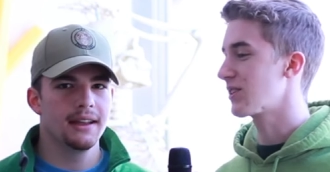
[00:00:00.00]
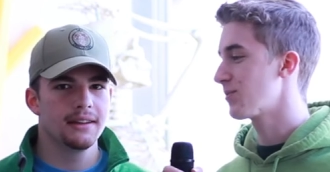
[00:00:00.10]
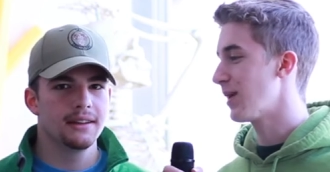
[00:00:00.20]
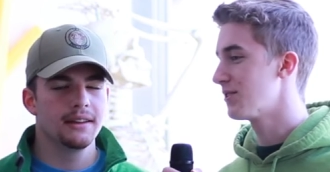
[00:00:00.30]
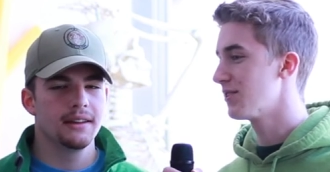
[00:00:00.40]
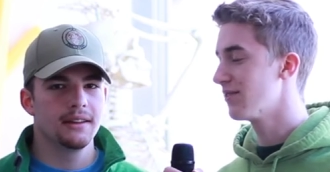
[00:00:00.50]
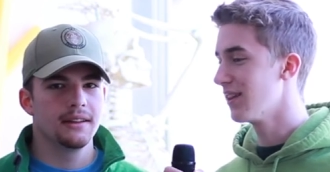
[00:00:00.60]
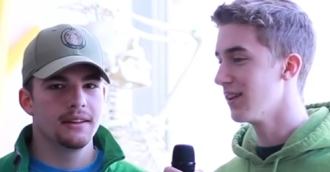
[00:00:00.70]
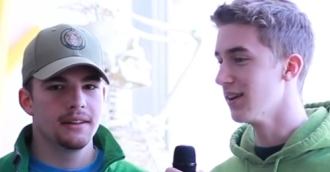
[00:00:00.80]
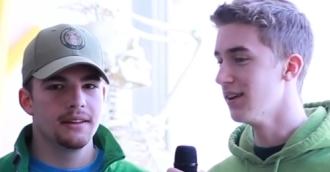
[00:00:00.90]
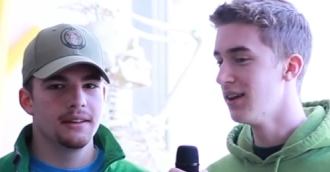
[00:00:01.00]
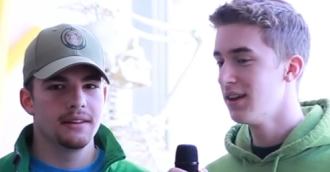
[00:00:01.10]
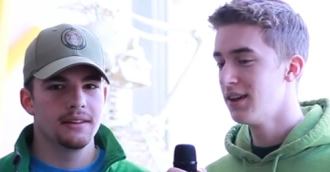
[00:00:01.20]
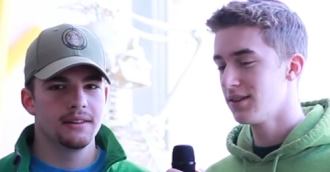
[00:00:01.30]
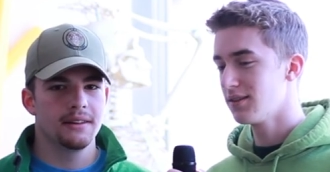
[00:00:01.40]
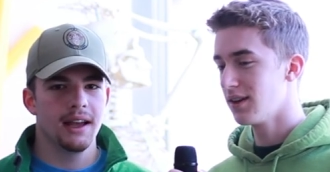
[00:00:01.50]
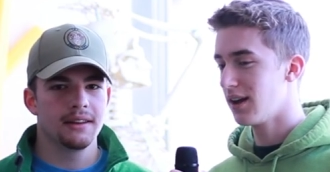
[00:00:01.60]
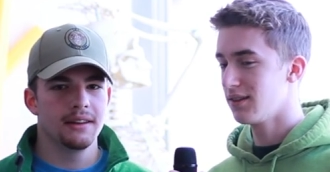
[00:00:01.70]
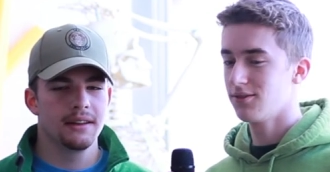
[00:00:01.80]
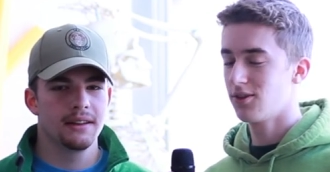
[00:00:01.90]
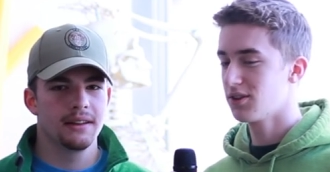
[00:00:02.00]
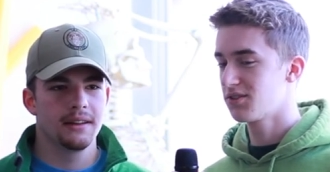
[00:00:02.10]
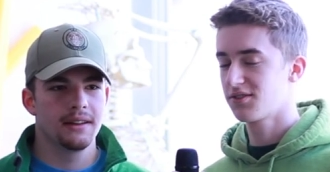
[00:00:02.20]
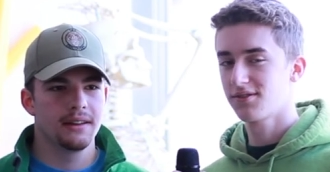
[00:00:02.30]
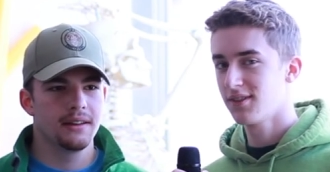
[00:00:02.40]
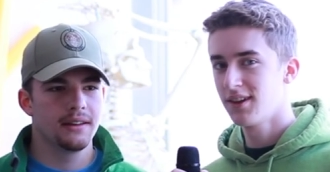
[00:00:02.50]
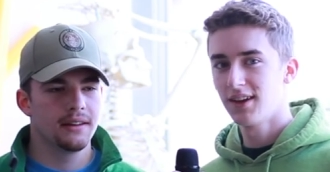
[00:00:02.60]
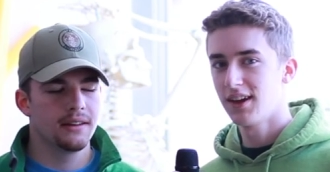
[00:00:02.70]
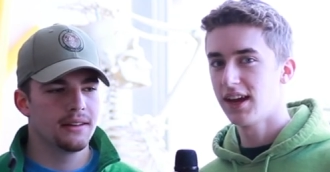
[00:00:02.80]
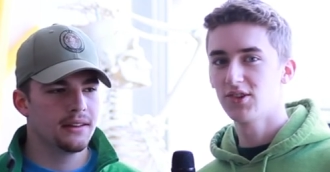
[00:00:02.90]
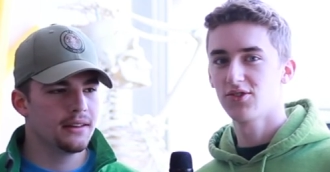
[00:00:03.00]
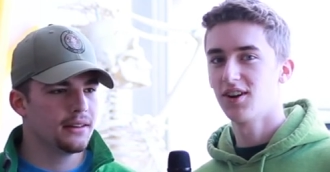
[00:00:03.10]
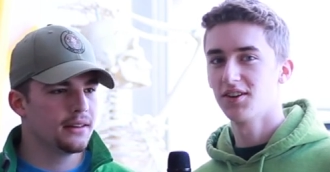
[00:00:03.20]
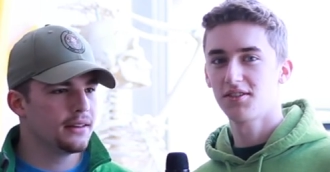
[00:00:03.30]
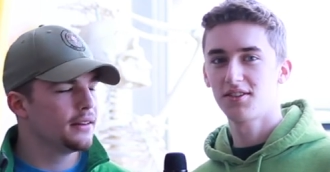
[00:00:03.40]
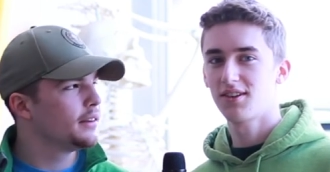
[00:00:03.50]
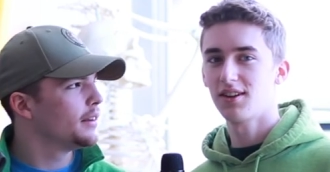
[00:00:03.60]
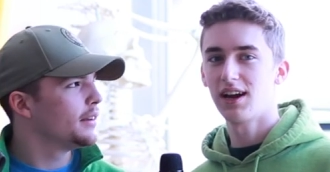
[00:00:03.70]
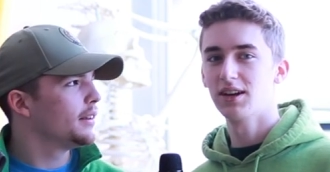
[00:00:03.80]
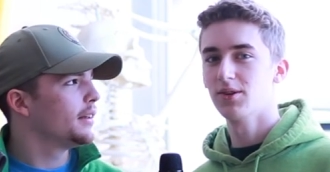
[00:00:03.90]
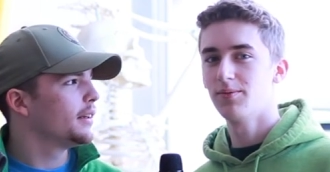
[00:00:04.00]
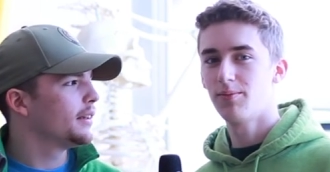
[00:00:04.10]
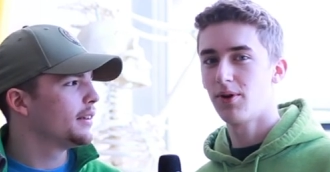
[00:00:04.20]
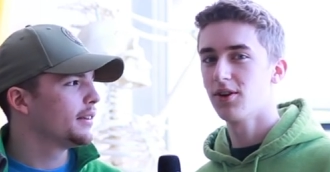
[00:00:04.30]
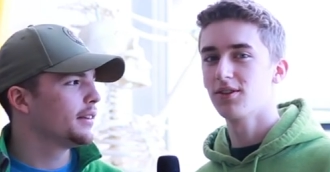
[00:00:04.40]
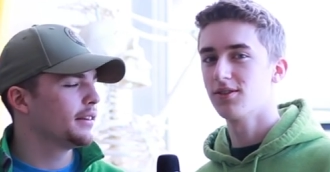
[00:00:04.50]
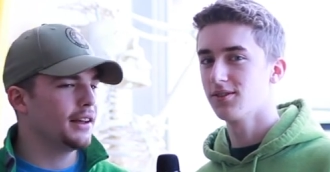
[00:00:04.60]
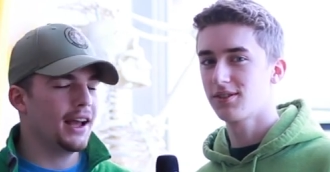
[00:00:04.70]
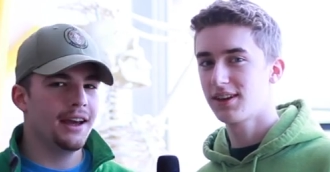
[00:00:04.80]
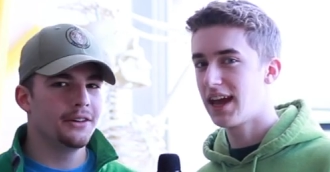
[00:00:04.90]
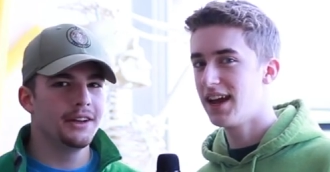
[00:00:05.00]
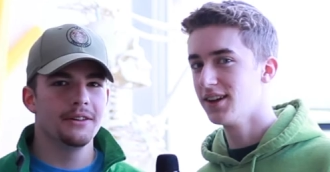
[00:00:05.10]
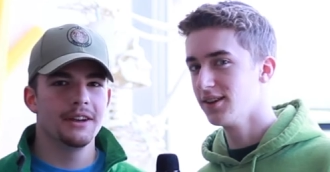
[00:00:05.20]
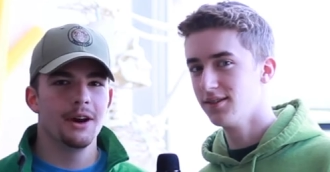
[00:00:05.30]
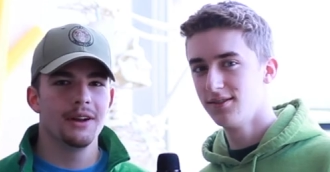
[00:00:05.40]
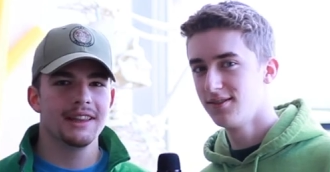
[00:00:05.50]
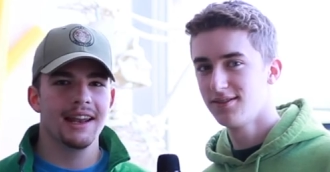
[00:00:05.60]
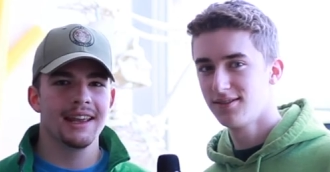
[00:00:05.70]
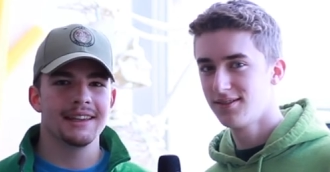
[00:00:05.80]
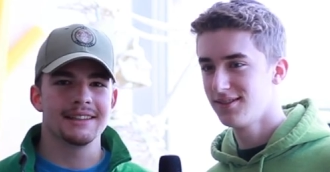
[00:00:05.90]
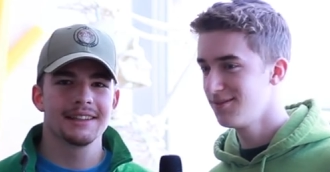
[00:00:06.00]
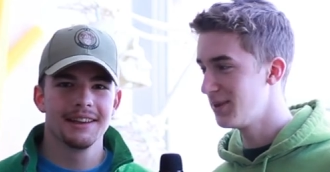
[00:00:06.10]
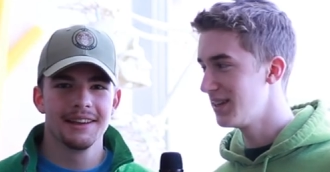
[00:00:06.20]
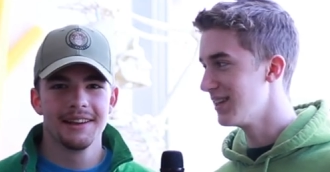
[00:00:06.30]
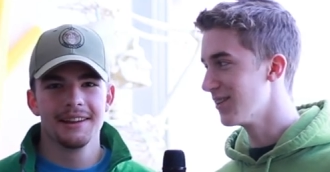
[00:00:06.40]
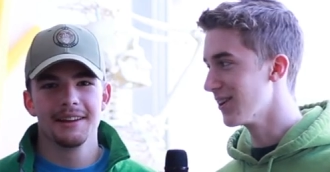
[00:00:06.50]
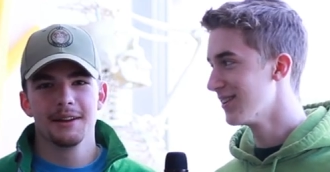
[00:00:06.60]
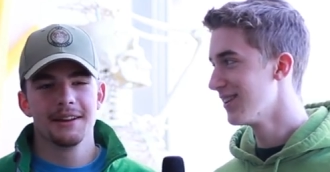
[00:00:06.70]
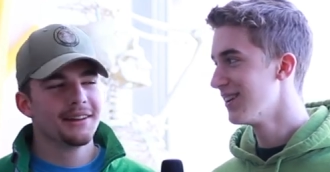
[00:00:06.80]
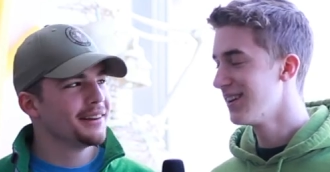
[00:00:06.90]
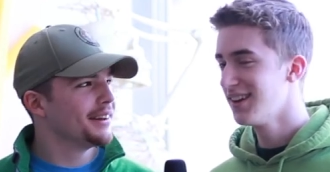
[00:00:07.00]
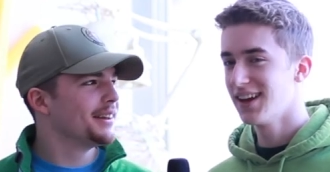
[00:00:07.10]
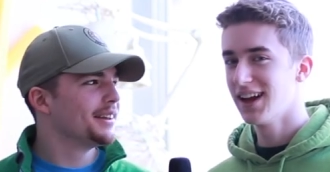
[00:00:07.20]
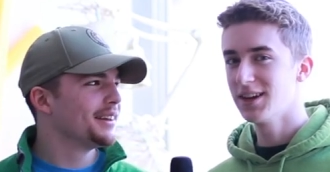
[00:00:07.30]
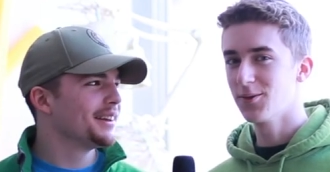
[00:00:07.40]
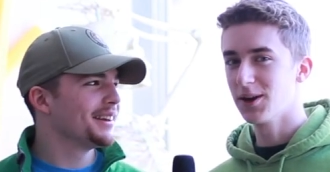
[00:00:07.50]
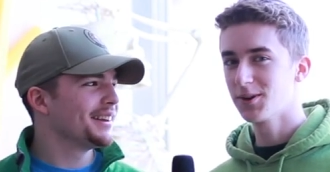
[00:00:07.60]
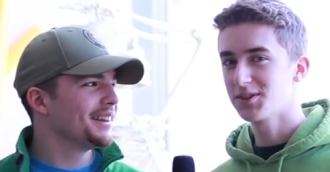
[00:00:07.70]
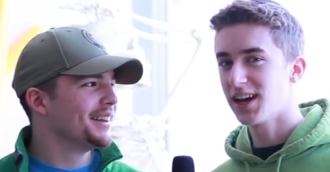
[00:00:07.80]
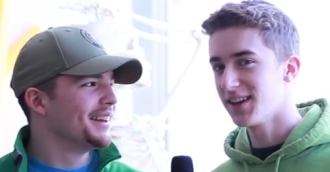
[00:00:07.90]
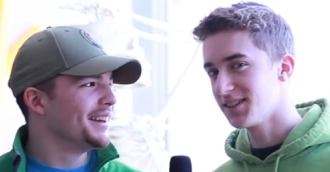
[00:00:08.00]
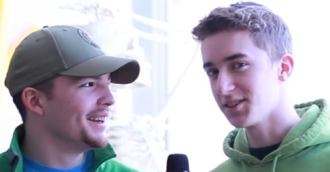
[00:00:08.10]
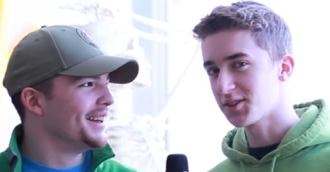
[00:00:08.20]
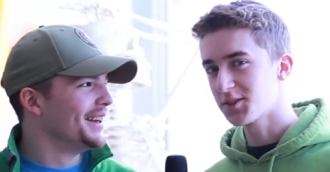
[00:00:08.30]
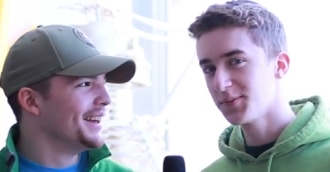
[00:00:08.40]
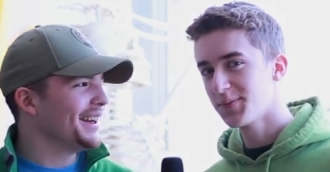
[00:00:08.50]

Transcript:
Speaker 1: that. expensive than a, exactly. a, large hadron collider particle I cannon. I don't know what that is. Me neither. anyway, we're scientists.